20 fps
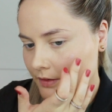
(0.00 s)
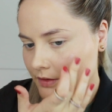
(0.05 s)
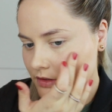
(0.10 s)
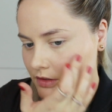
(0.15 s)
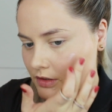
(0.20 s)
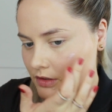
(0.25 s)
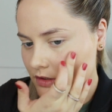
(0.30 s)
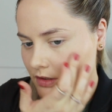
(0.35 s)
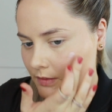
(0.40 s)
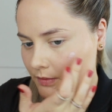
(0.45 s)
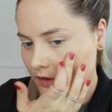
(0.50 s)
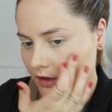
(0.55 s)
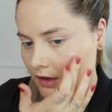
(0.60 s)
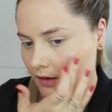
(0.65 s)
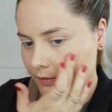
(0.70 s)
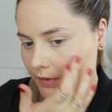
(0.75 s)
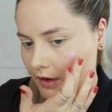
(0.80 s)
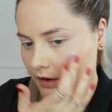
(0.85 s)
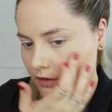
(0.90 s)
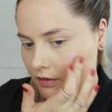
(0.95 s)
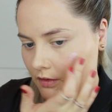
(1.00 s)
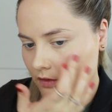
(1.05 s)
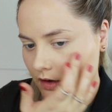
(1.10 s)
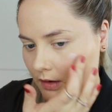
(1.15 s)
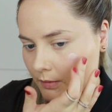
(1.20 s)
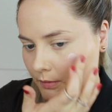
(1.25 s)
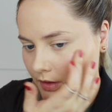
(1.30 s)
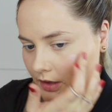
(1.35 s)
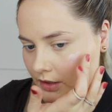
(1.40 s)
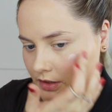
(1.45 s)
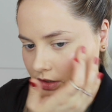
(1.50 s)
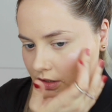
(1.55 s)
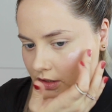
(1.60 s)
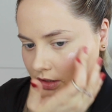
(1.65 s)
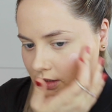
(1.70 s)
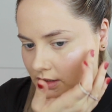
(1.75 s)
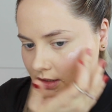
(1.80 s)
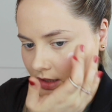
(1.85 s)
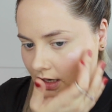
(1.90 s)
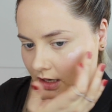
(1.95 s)
There's just something about cream
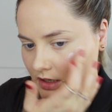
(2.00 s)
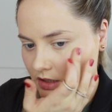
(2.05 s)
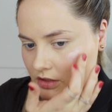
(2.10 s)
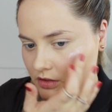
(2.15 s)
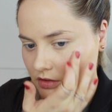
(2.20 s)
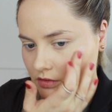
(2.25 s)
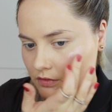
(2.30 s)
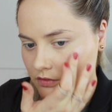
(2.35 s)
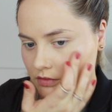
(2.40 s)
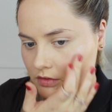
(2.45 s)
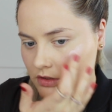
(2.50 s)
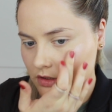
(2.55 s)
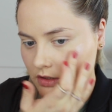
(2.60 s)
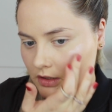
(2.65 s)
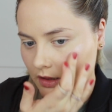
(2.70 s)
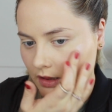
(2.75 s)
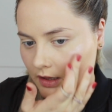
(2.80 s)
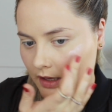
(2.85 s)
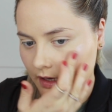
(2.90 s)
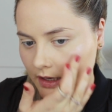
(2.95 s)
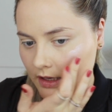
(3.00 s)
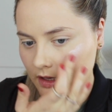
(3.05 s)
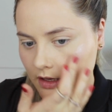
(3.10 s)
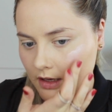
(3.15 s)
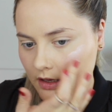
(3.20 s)
blushes that I don't like.